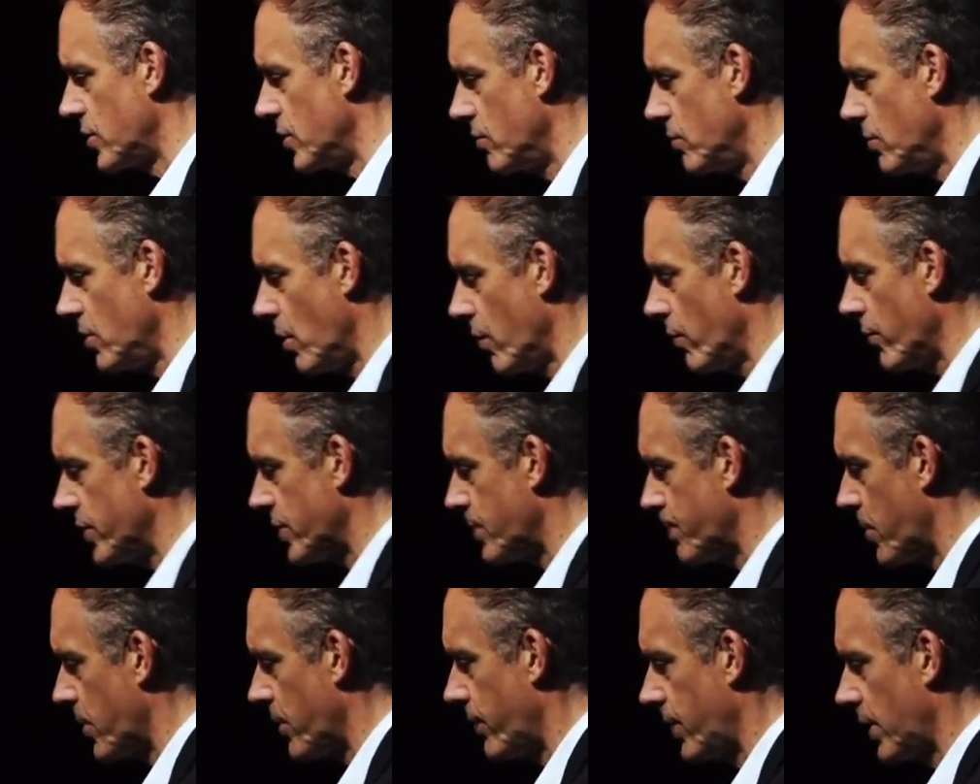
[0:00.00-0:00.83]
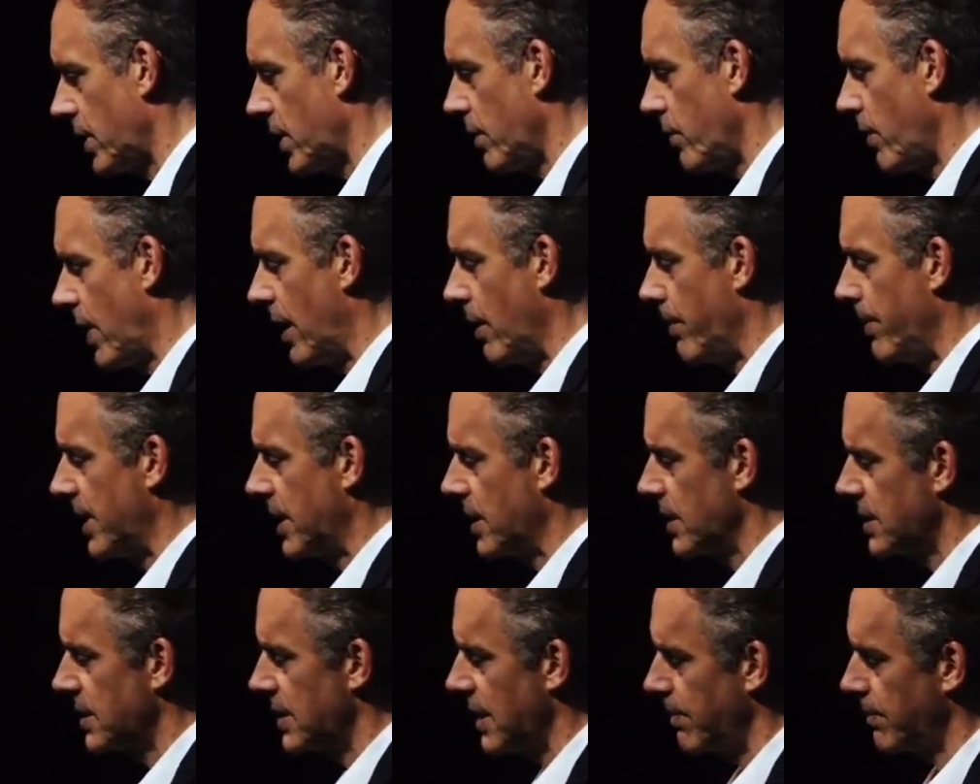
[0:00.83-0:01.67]
You know this perfectly well
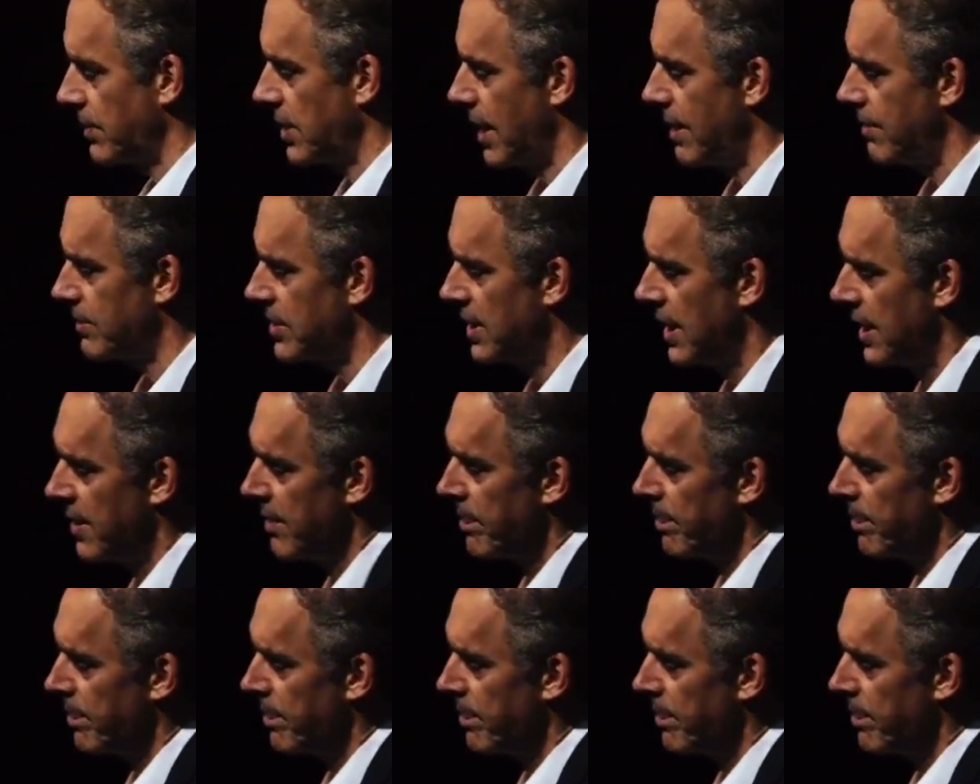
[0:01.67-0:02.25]
because sometimes